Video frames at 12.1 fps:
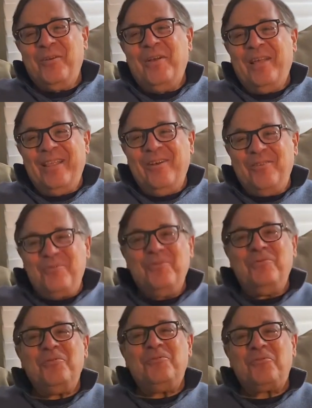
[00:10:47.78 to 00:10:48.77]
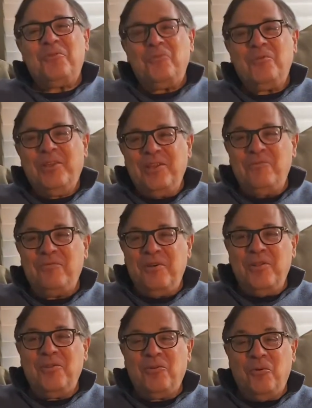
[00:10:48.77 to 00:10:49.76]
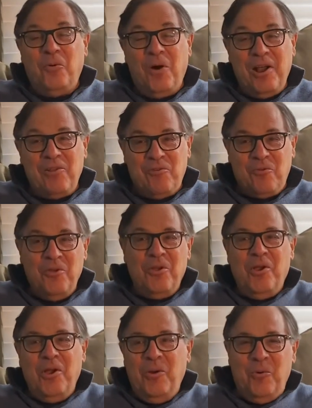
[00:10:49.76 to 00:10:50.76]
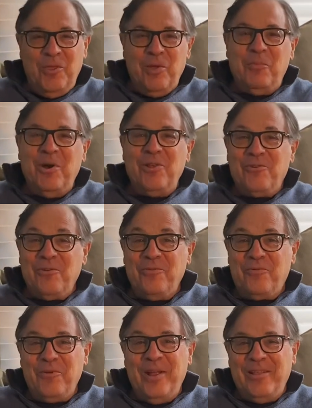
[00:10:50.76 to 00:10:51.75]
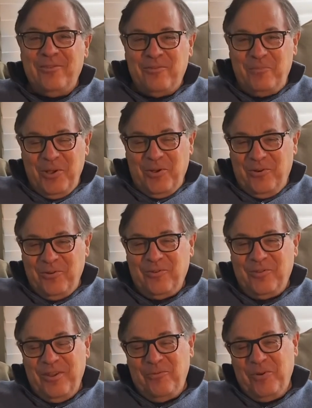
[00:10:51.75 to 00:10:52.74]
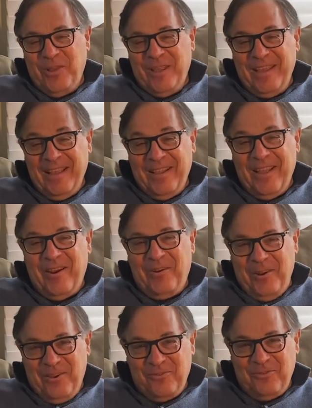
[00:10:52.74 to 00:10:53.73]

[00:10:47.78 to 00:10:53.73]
those movies are really fun to watch with a bunch of friends because they're really hilarious.